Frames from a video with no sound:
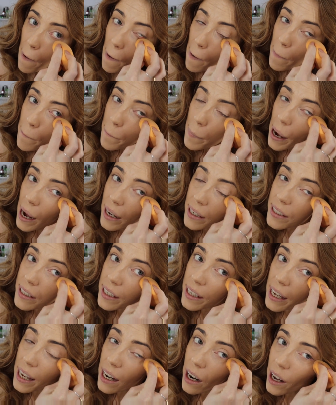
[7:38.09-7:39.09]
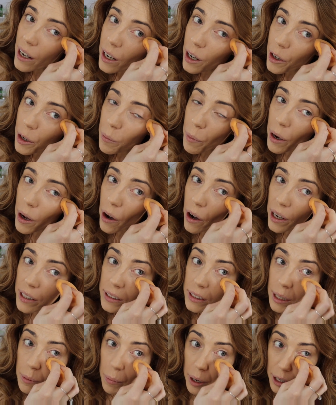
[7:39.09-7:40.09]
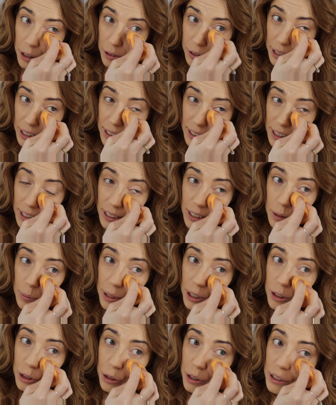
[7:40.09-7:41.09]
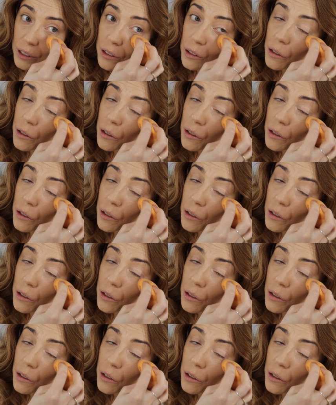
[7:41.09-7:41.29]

and patting it like under my eyes and in my creases to make sure it's